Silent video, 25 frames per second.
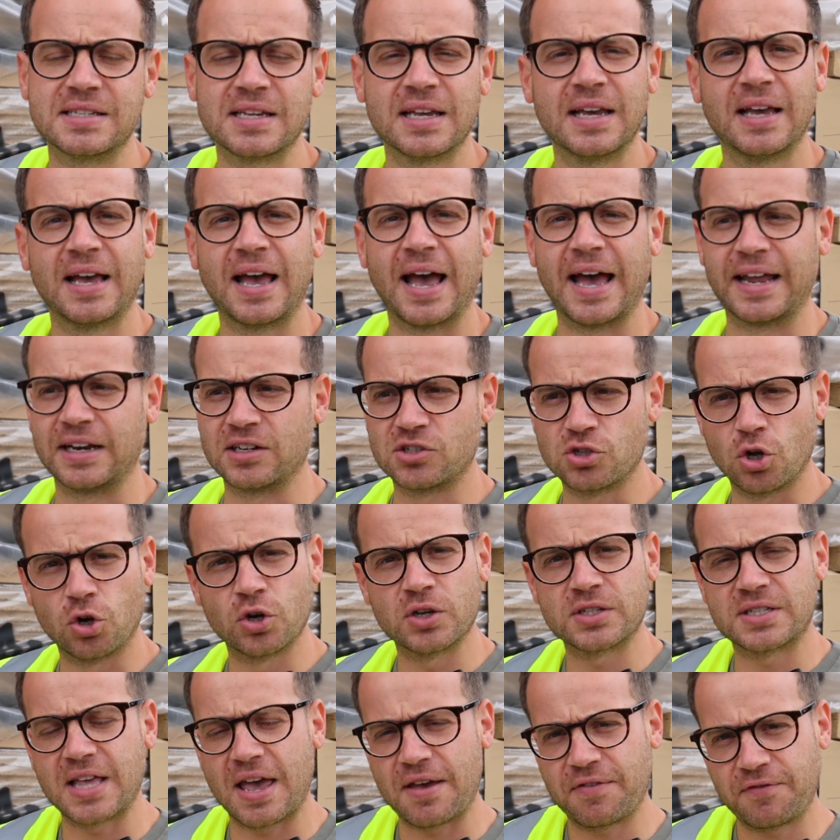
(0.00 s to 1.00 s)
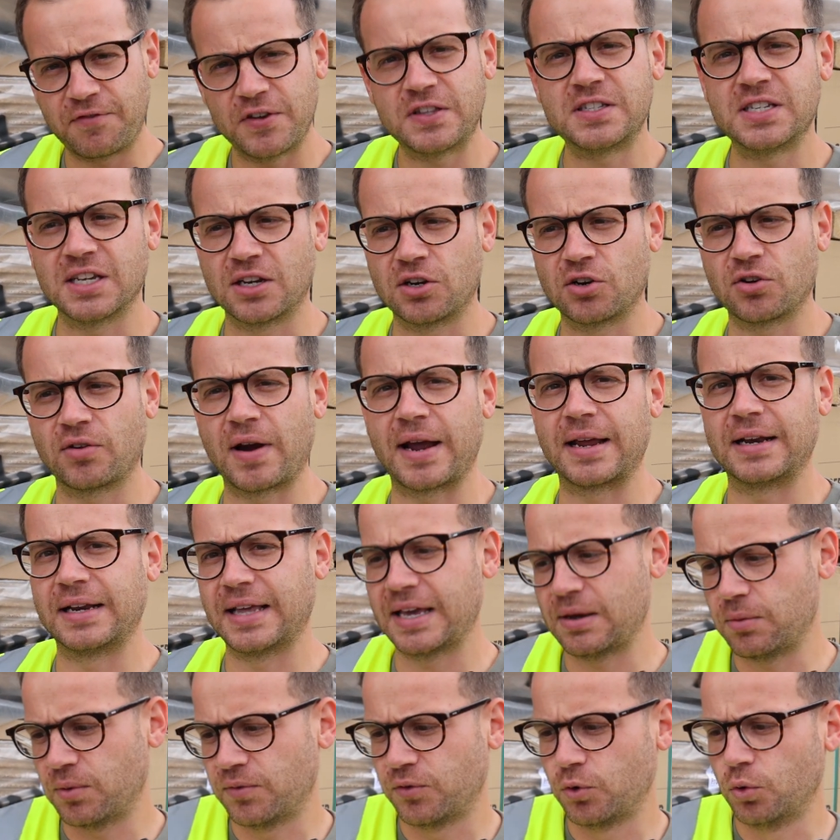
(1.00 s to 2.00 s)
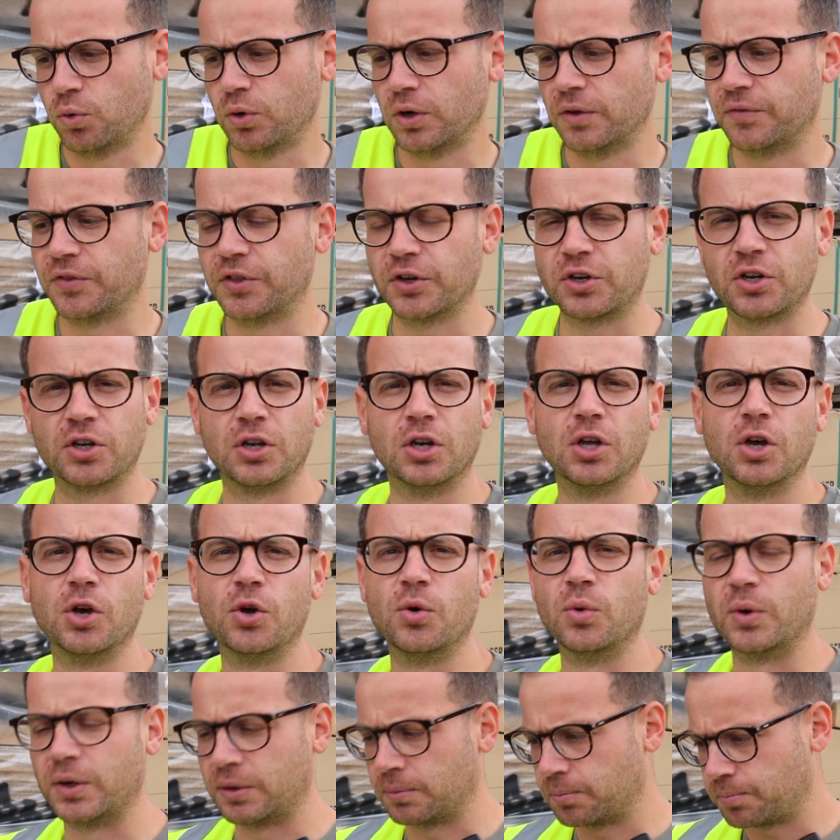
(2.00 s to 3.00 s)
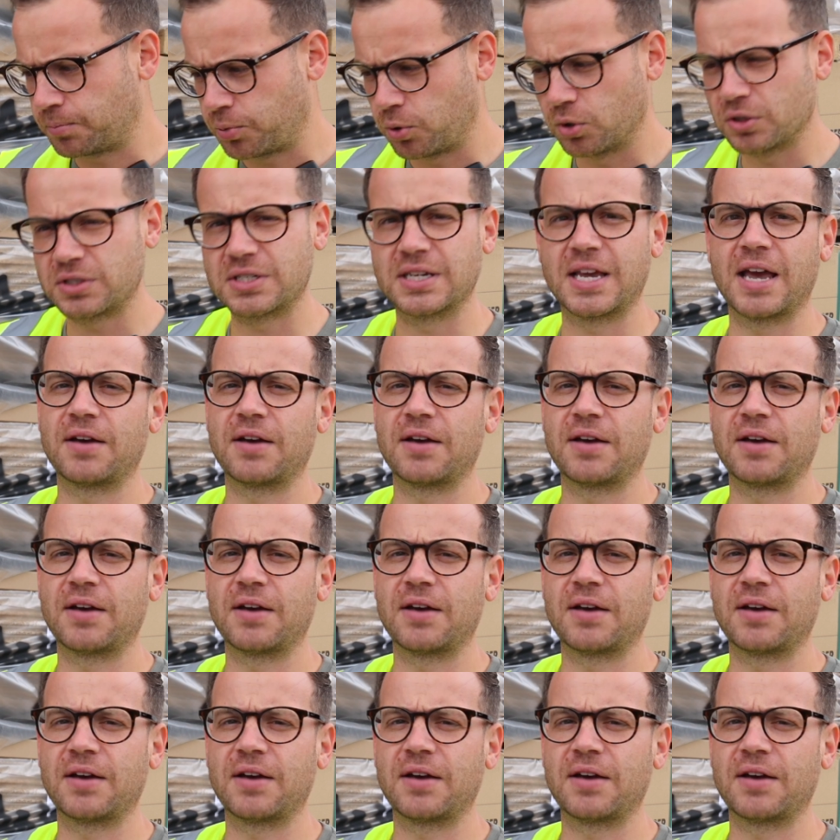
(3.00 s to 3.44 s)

and as long as they're fitted correctly with all of the glue and put together